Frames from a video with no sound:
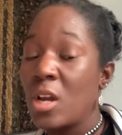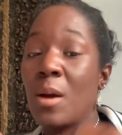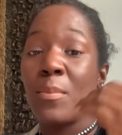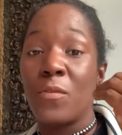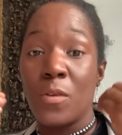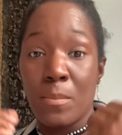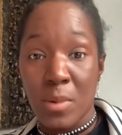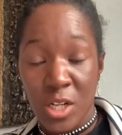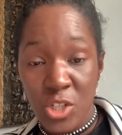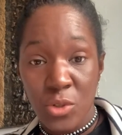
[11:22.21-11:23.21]
but for
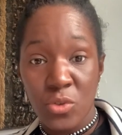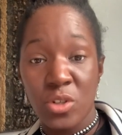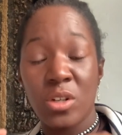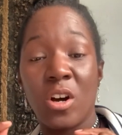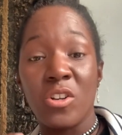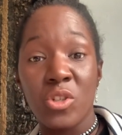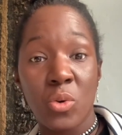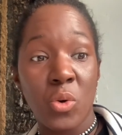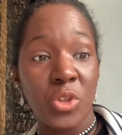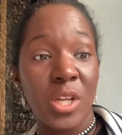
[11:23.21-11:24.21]
my children, I
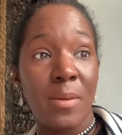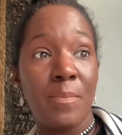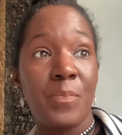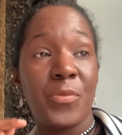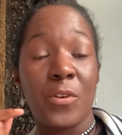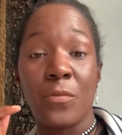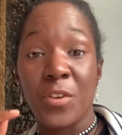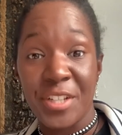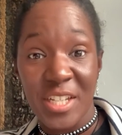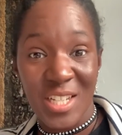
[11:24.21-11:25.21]
taught them the
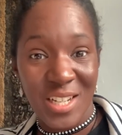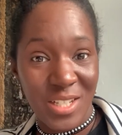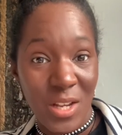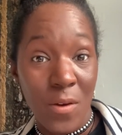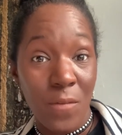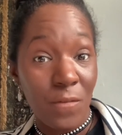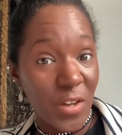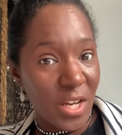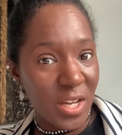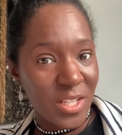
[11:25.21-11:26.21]
phonetics
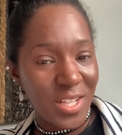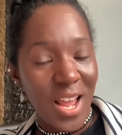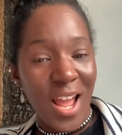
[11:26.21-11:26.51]
first,